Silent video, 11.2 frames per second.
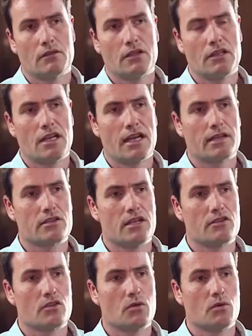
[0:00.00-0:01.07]
I think the
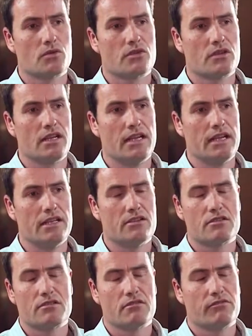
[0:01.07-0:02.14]
Access course
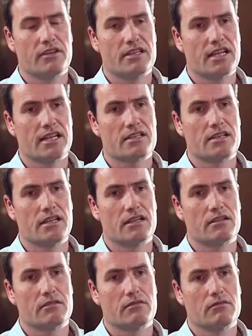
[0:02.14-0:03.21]
is a
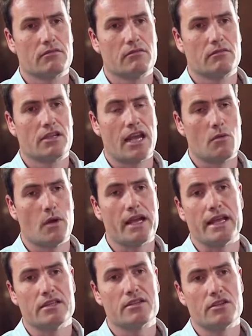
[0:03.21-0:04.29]
fantastic
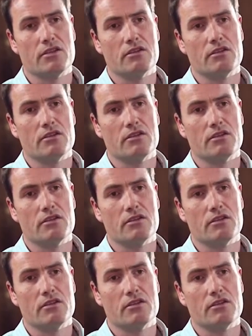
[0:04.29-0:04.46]
gateway into